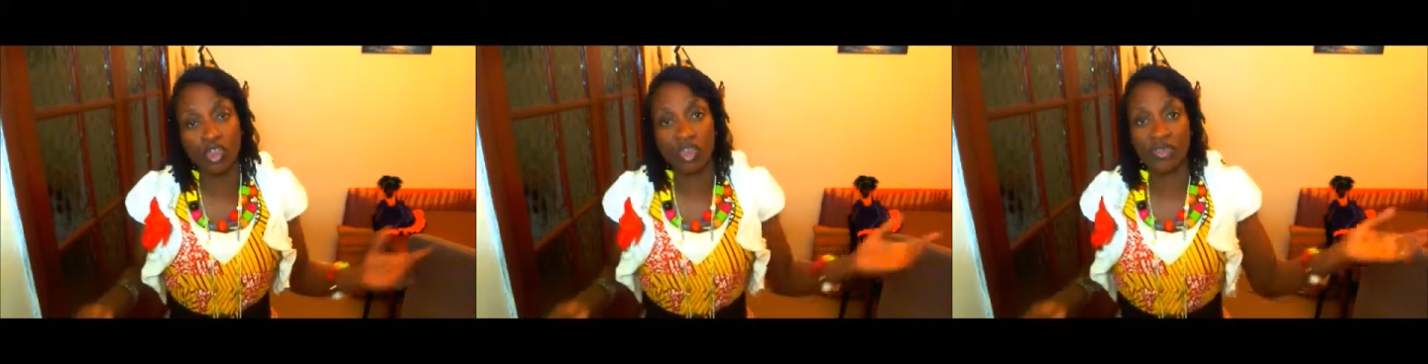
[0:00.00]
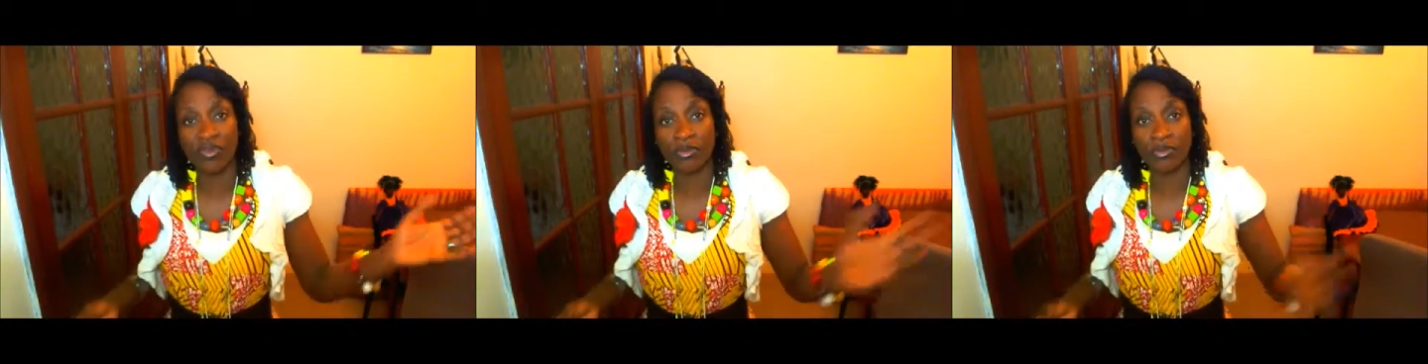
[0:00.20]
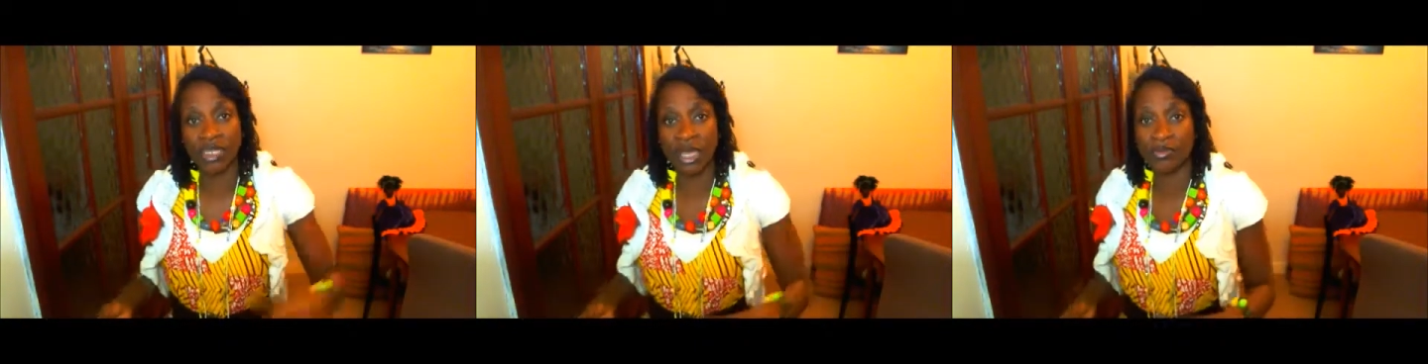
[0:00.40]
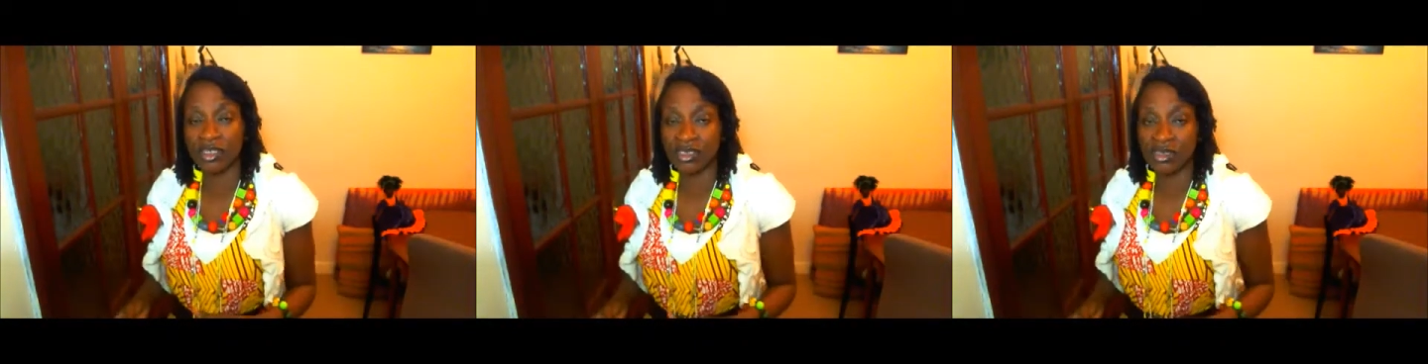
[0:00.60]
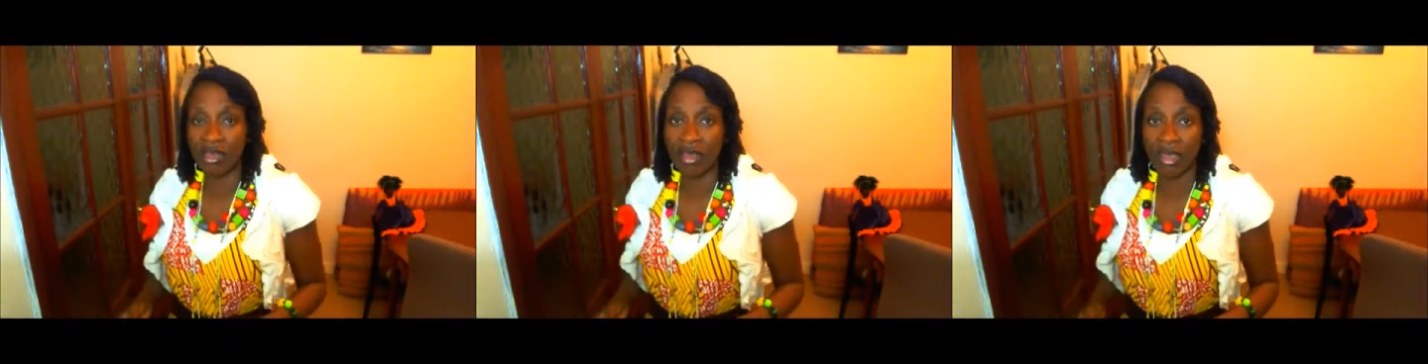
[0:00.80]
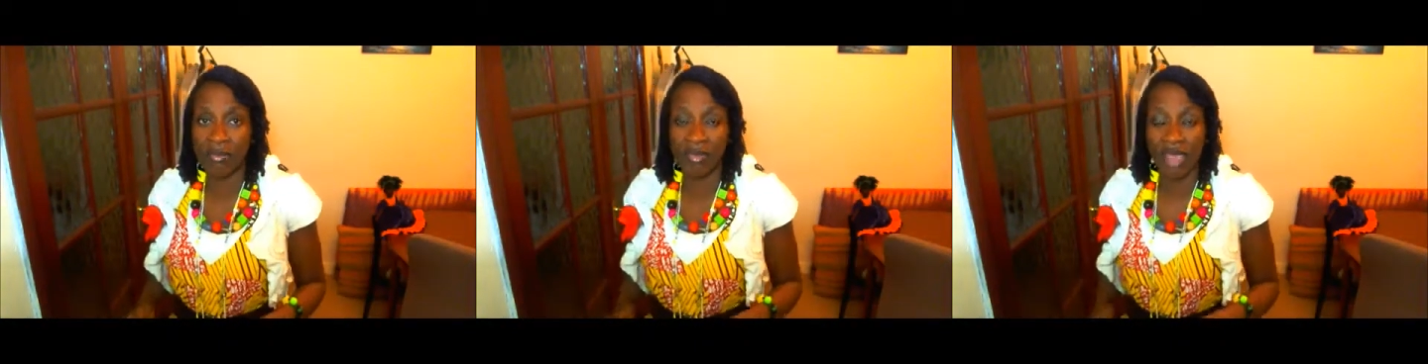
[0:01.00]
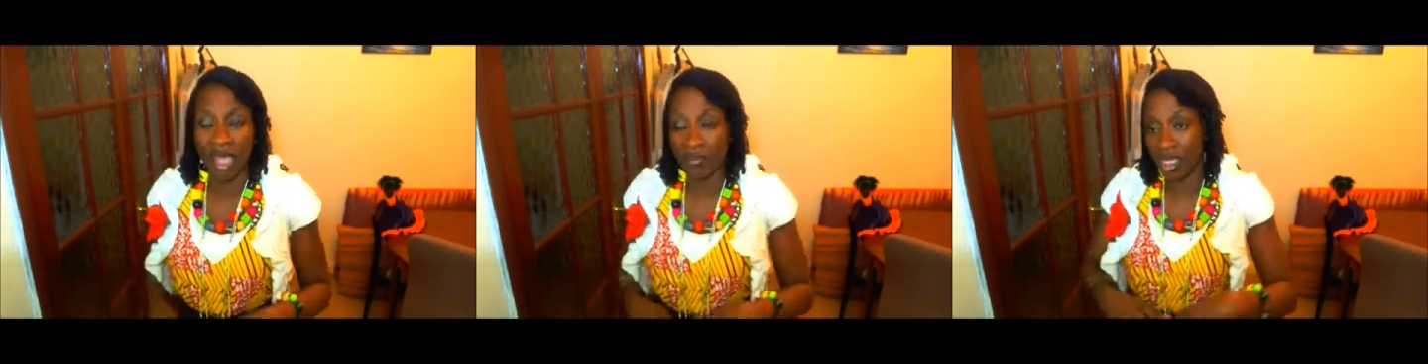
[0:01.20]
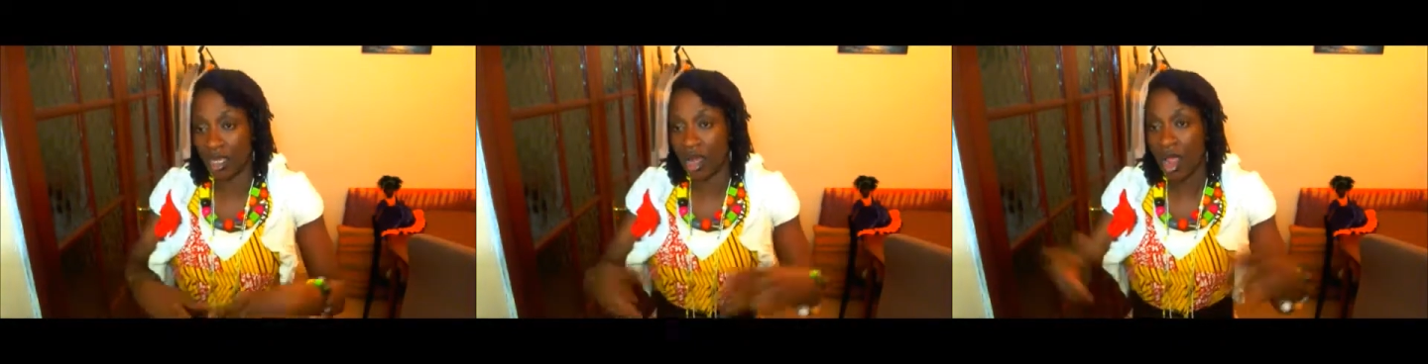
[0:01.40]
use it from time to time.
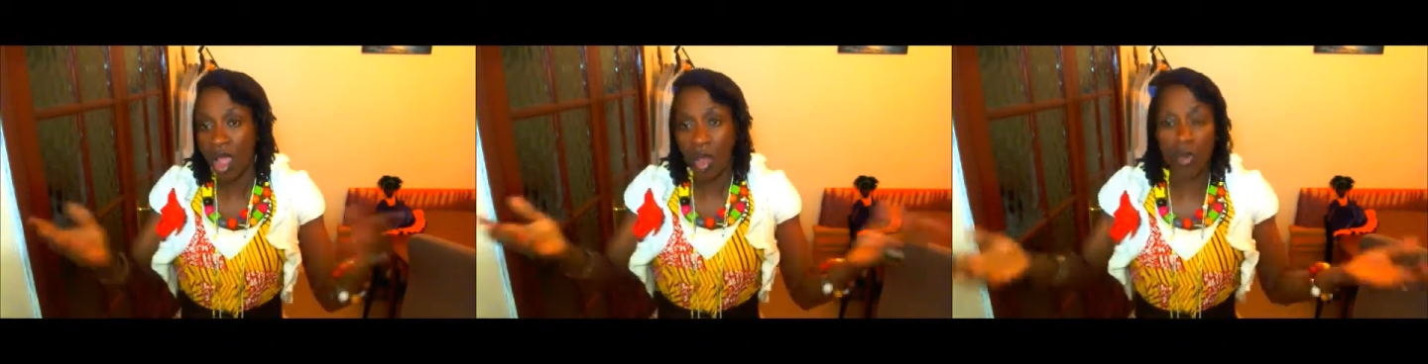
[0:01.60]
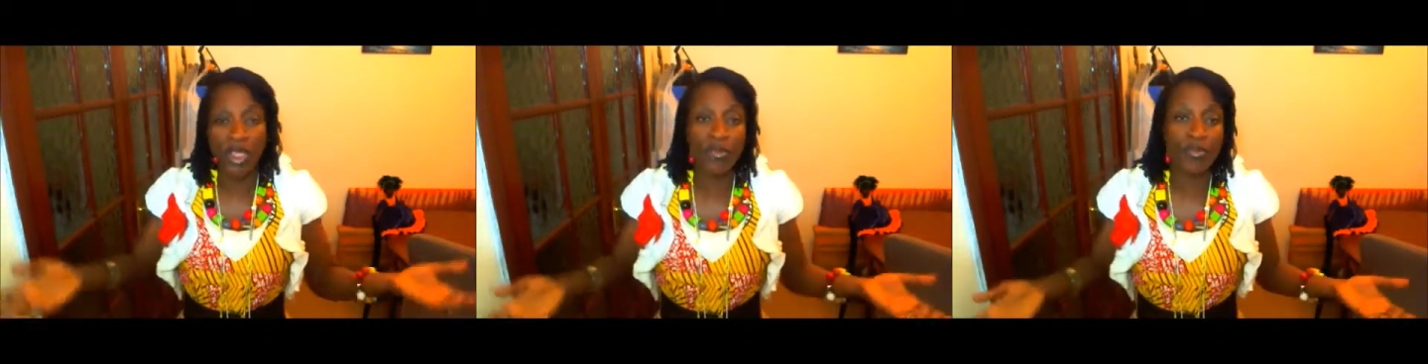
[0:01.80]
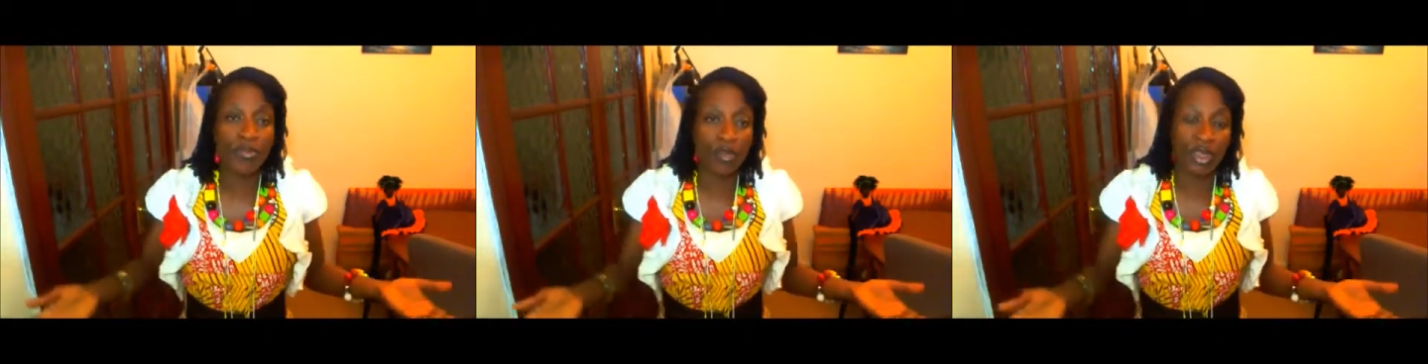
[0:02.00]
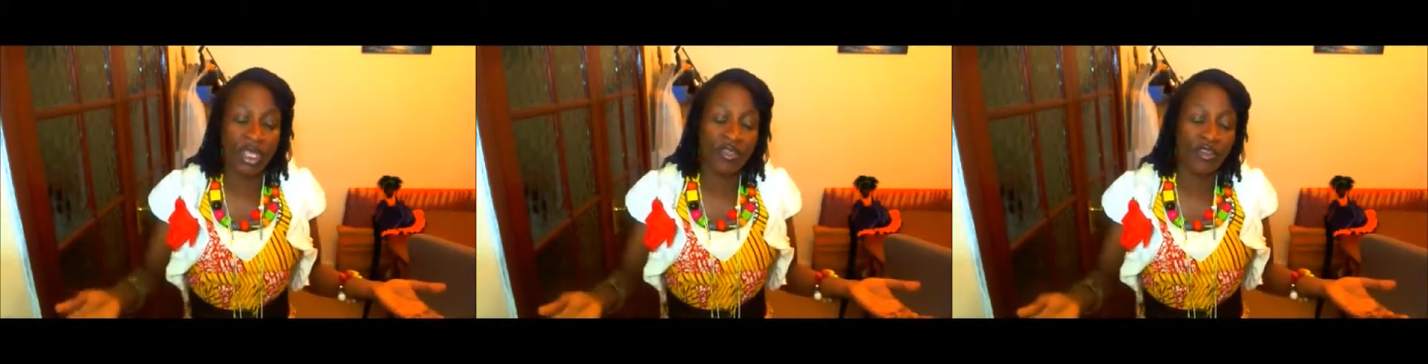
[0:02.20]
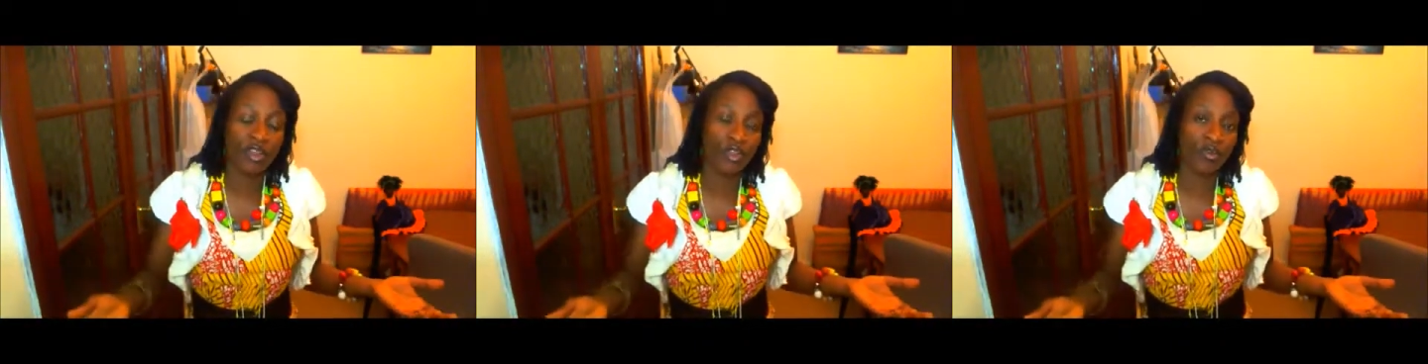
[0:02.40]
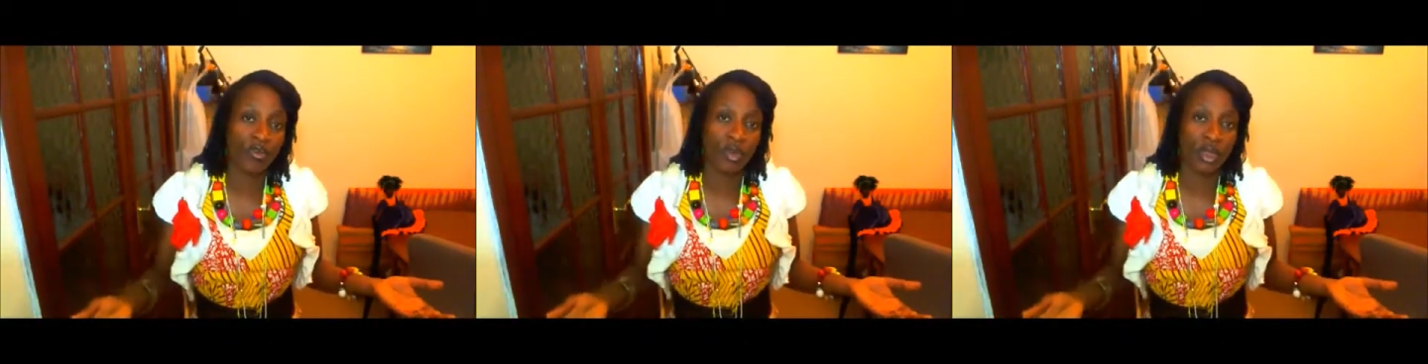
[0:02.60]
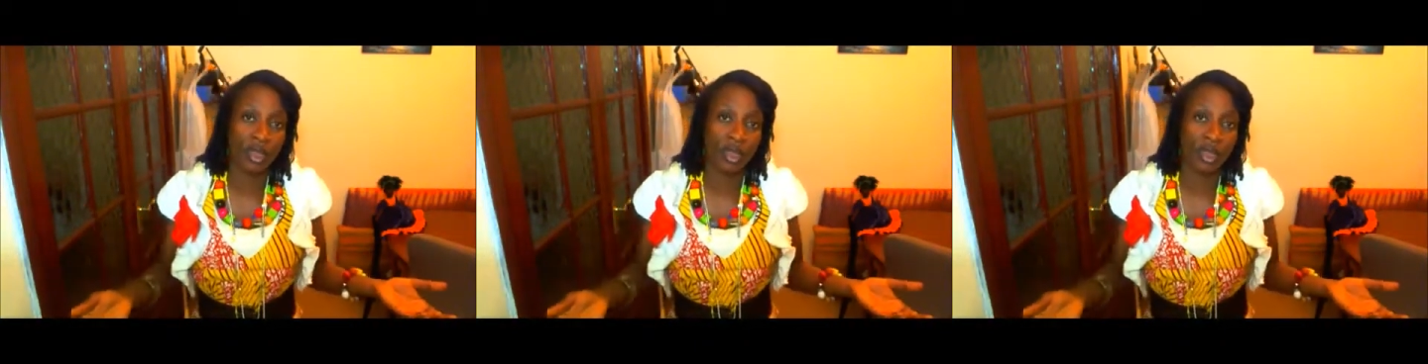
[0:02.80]
I mean, we do